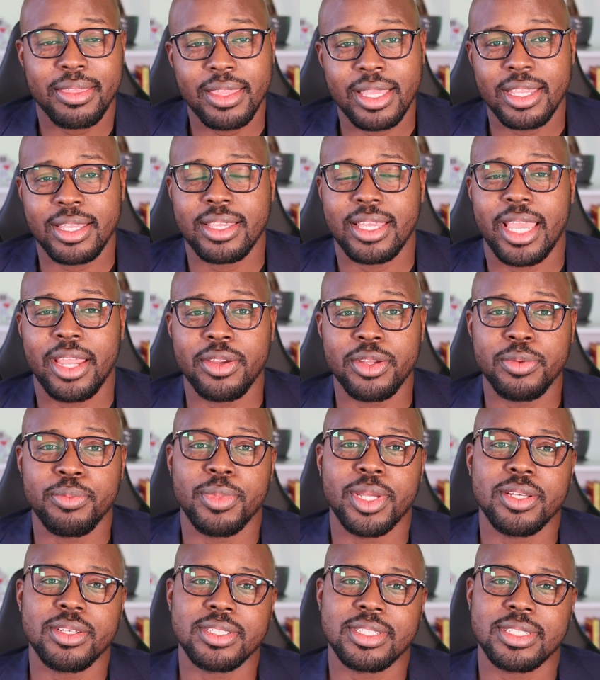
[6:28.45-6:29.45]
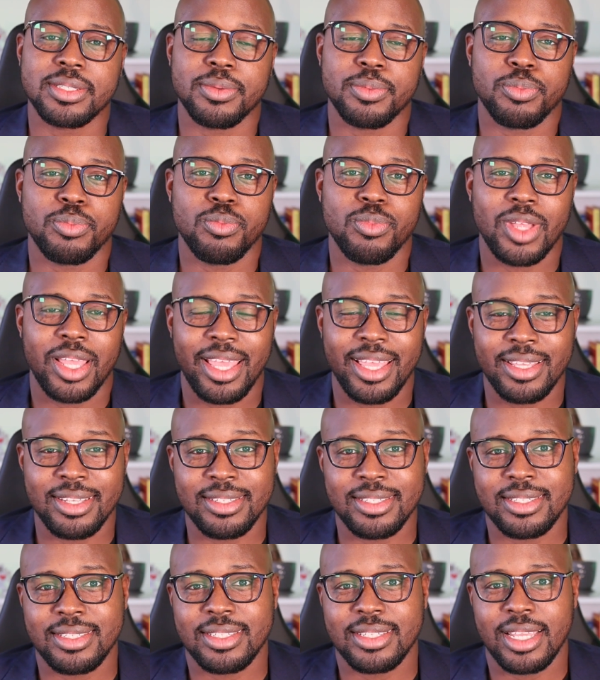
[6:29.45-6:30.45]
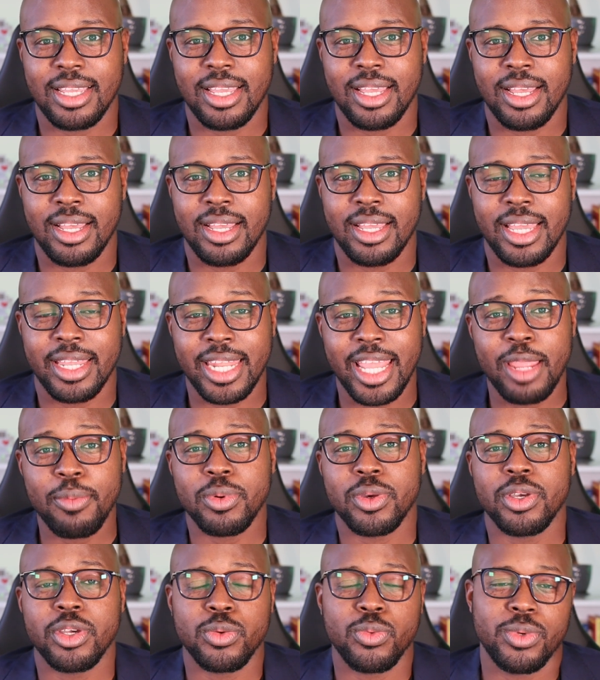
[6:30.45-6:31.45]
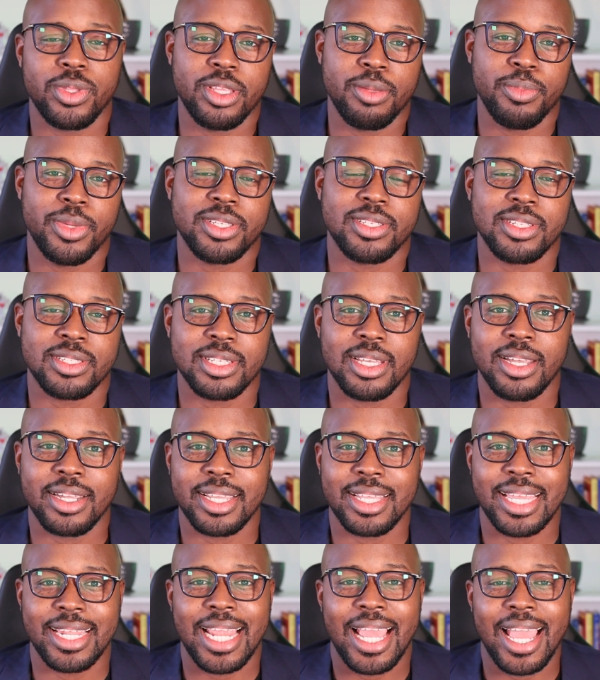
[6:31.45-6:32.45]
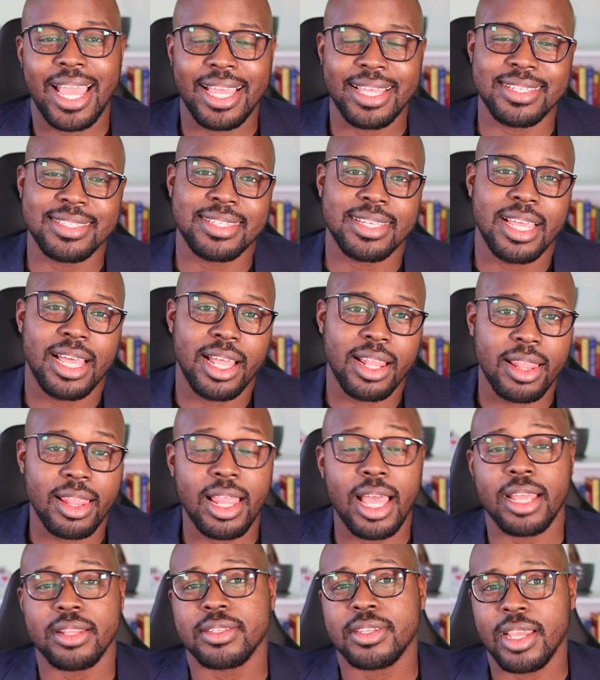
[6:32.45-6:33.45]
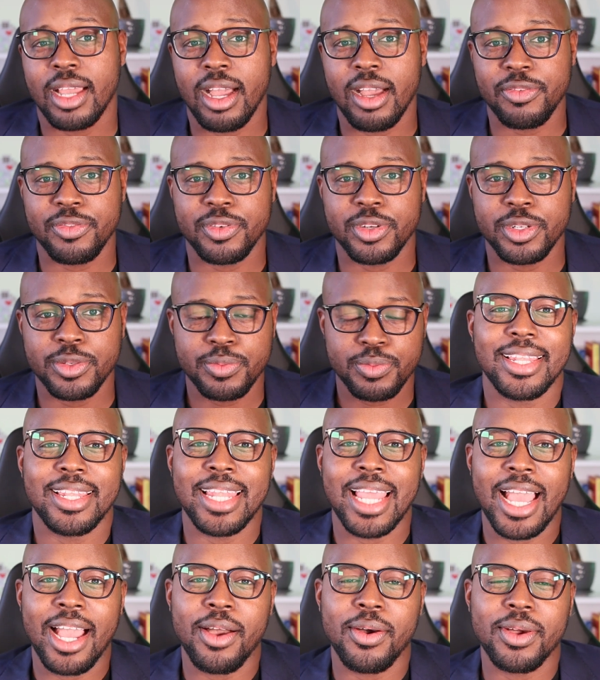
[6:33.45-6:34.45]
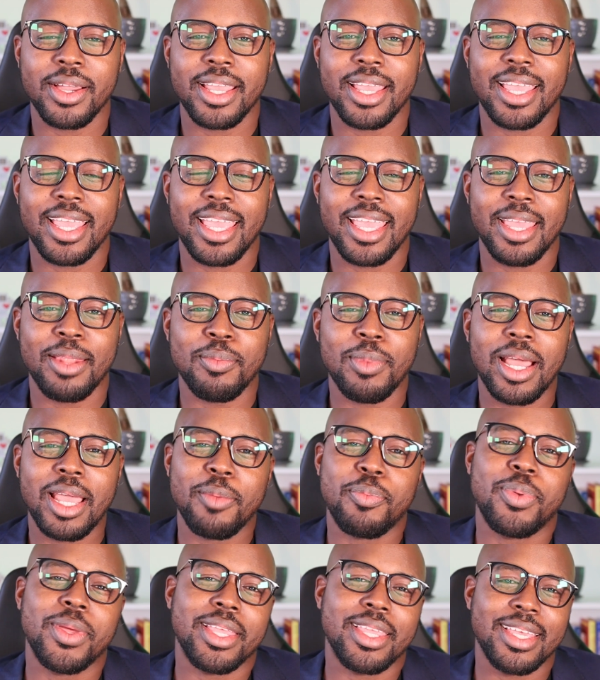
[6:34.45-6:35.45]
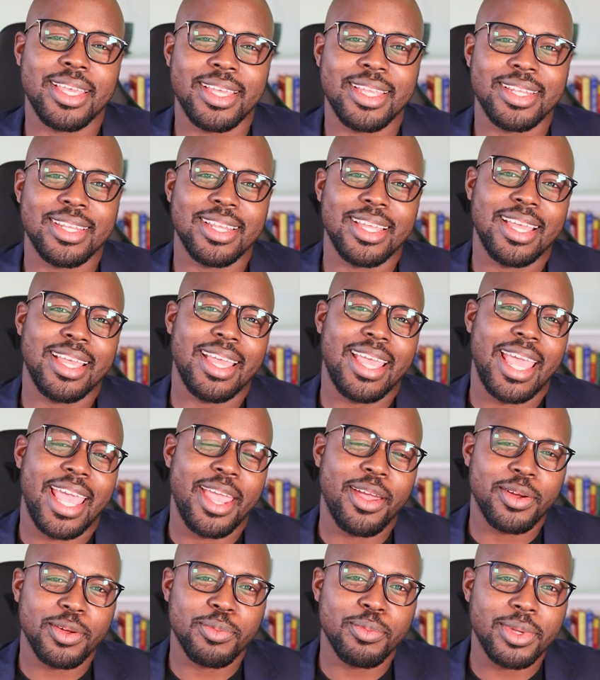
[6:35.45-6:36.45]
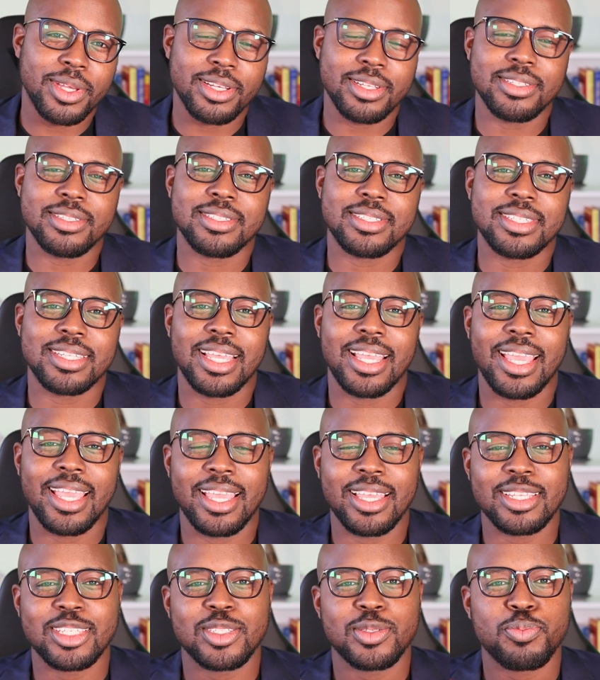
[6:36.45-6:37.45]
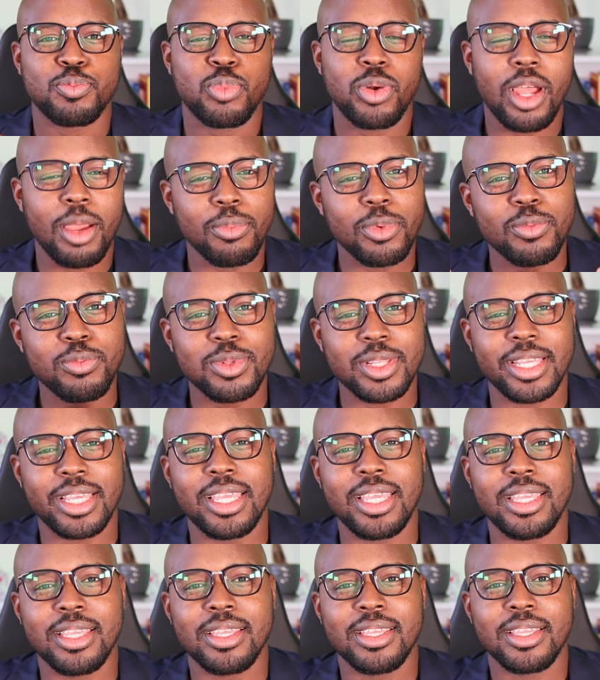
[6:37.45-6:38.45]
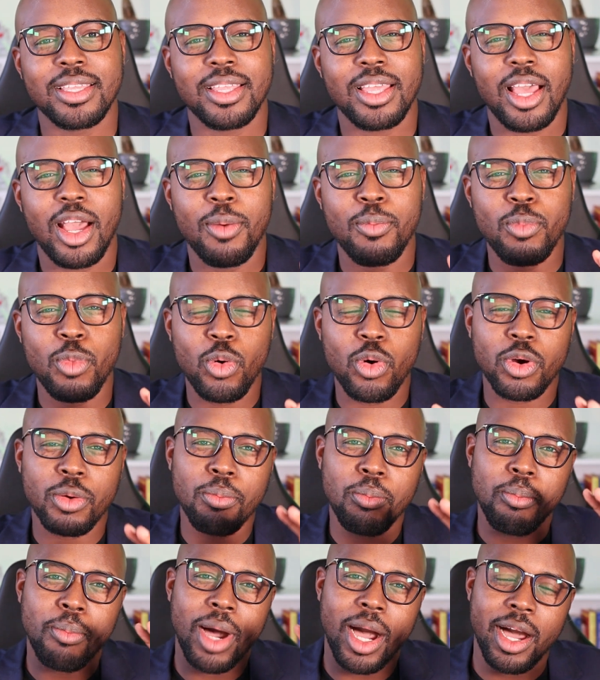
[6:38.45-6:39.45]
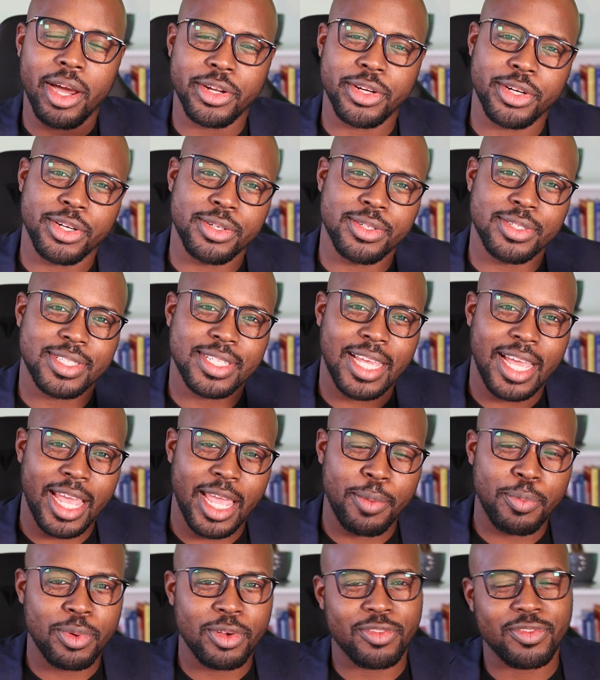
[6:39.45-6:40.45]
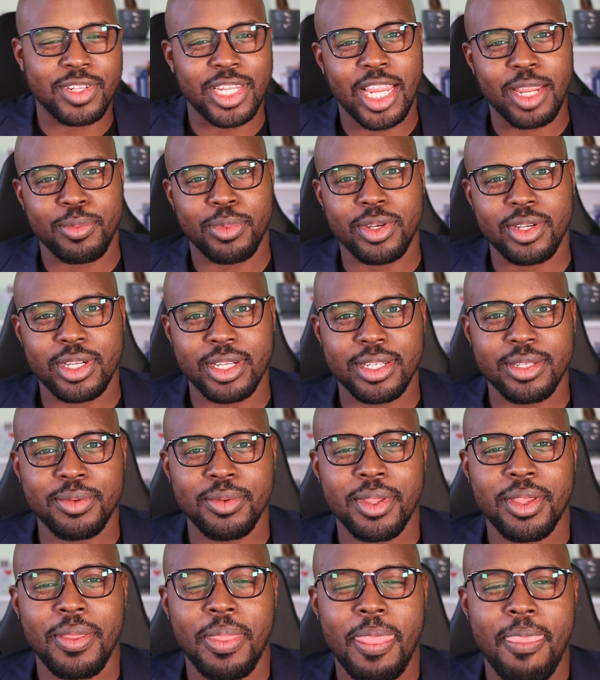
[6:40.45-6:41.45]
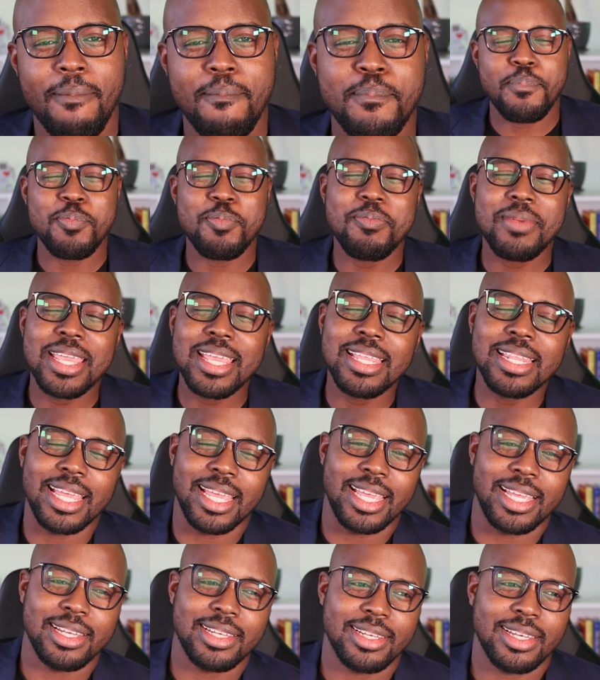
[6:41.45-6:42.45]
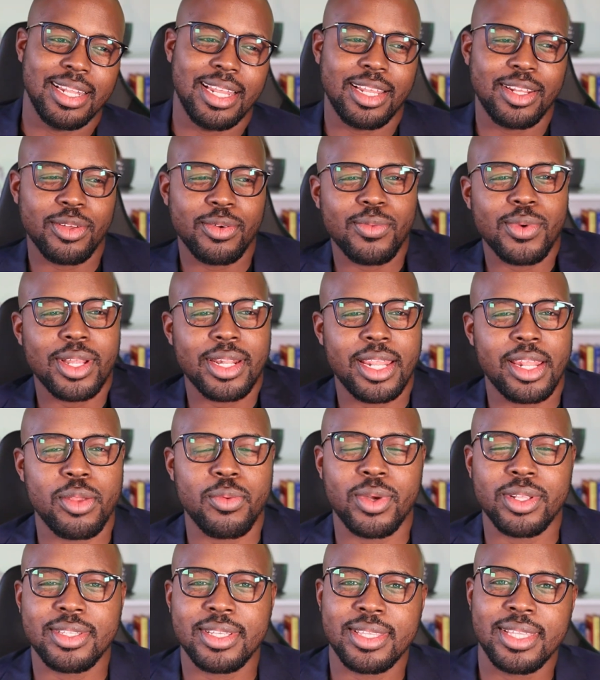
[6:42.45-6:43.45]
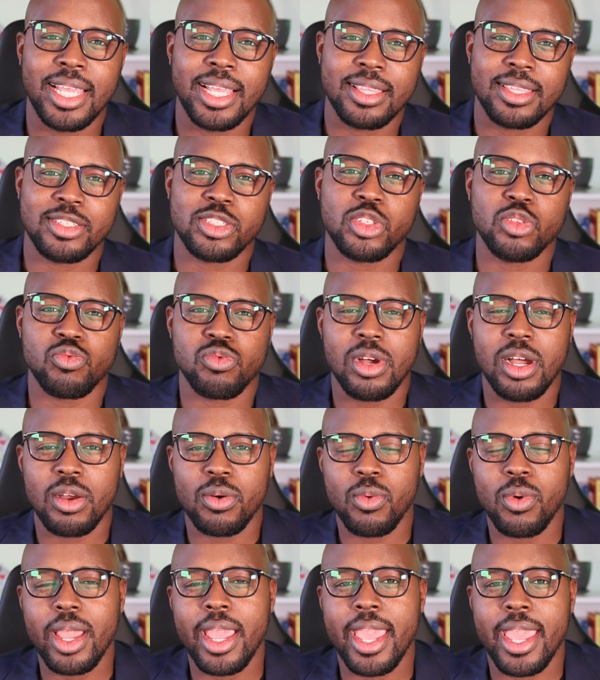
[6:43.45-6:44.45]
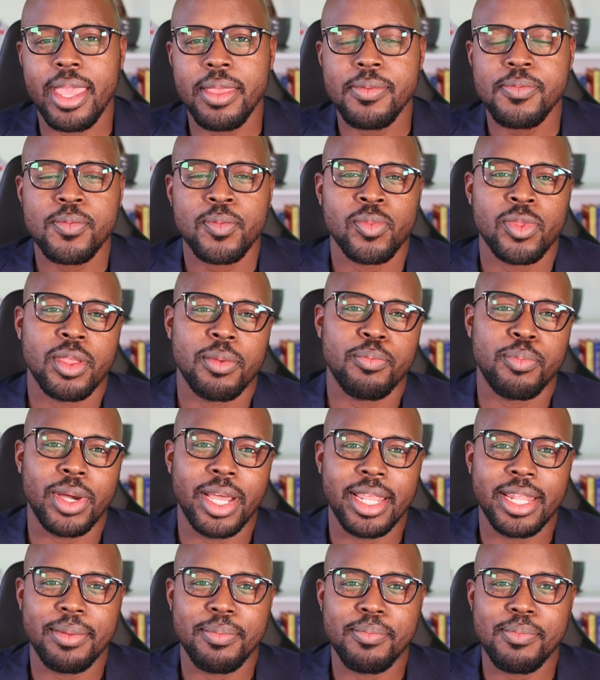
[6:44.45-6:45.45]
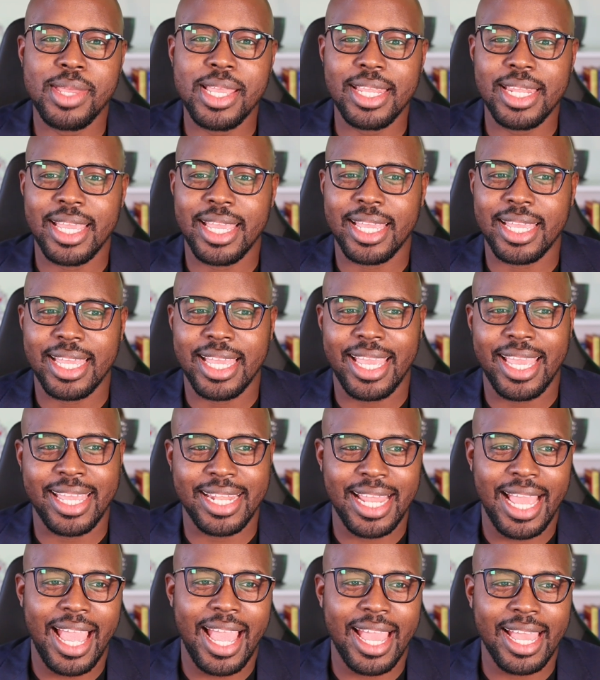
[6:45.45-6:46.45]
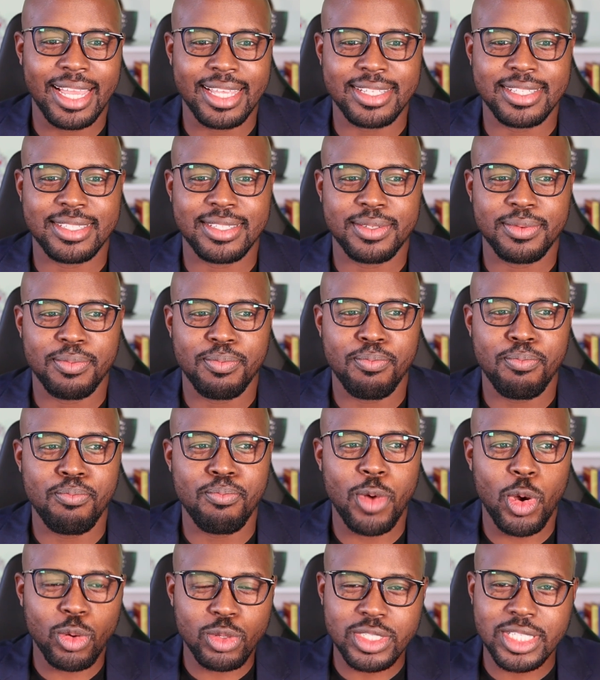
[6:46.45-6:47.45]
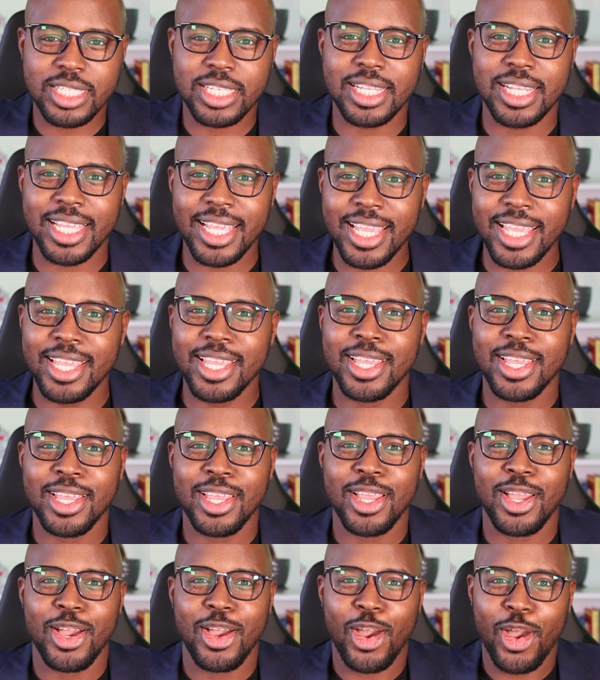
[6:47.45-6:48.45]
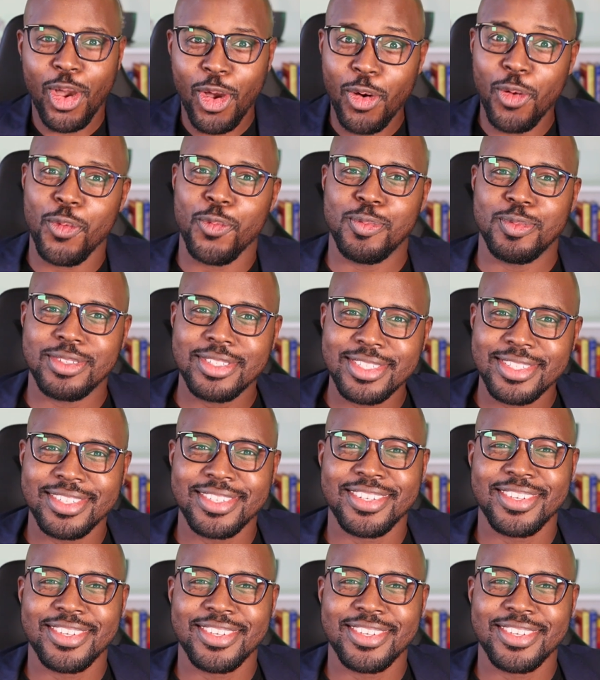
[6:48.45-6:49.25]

think Erin Mills is a neighborhood within Mississauga that has a lot to offer. Now, in my opinion, Erin Mills is probably a more modern type of neighborhood, meaning, and I don't want anyone to take this the wrong way, but meaning it has mostly homes,